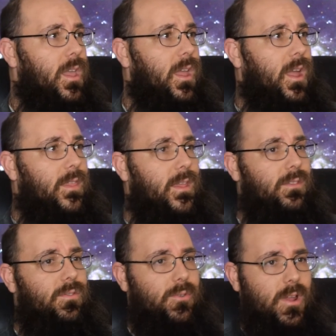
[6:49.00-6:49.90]
And
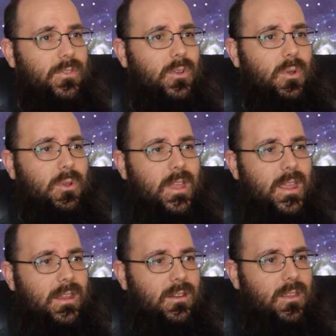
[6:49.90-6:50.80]
then throughout the whole
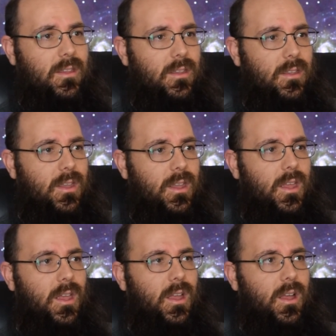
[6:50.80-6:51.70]
night,
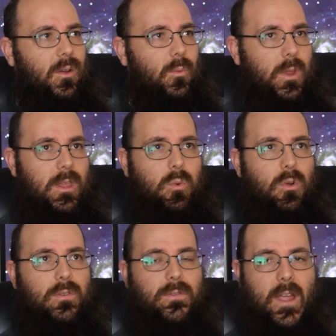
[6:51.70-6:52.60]
we
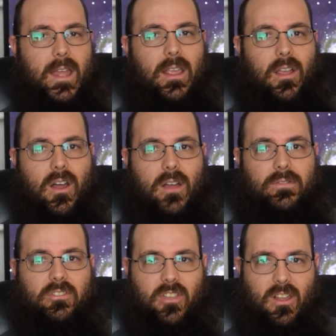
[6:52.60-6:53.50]
were fighting off
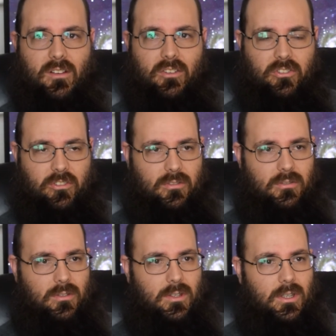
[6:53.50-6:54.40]
skunks.
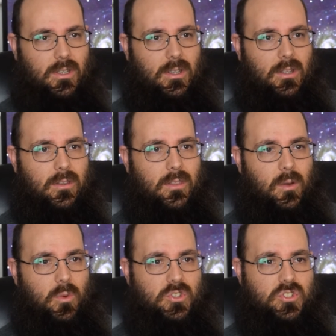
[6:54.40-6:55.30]

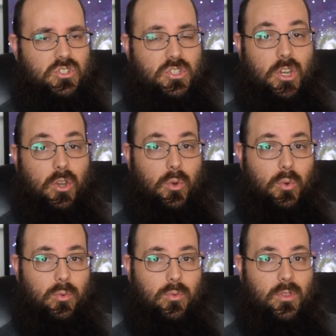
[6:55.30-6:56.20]
There was
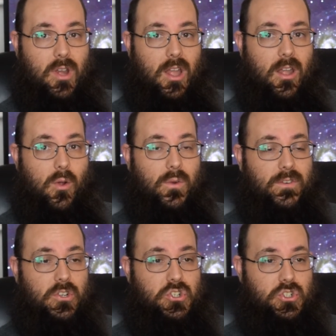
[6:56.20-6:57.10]
2 that I know
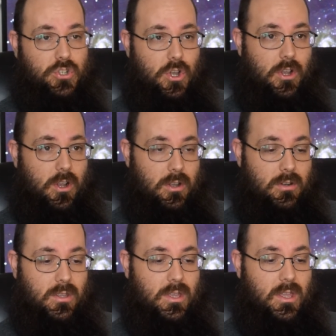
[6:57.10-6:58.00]
for sure
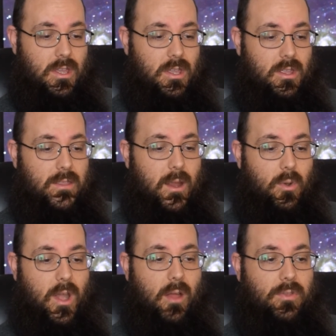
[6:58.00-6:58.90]
that
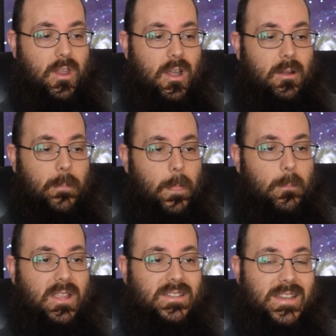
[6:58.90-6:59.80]
were out there
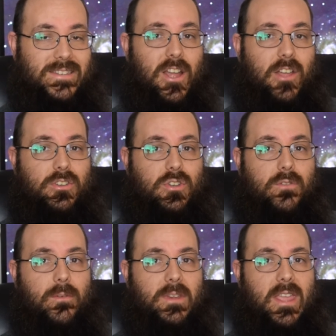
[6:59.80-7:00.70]
because I saw the 2
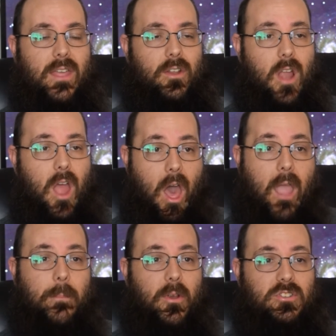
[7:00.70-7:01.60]
of them together.
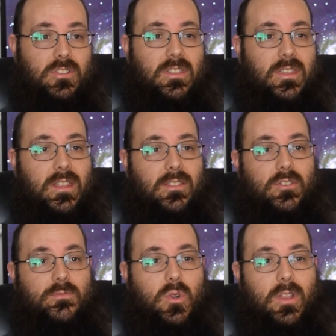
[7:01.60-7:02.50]
I personally think there
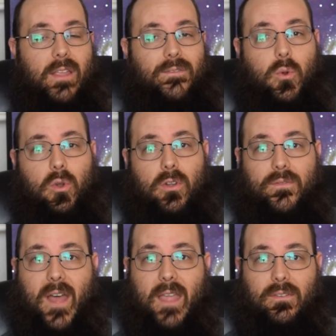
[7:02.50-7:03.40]
was more like 4 or
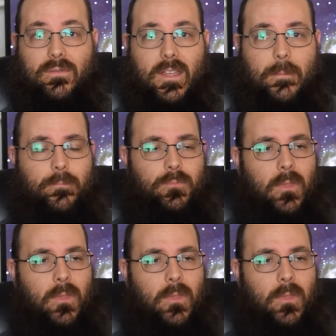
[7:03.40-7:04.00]
5 of them.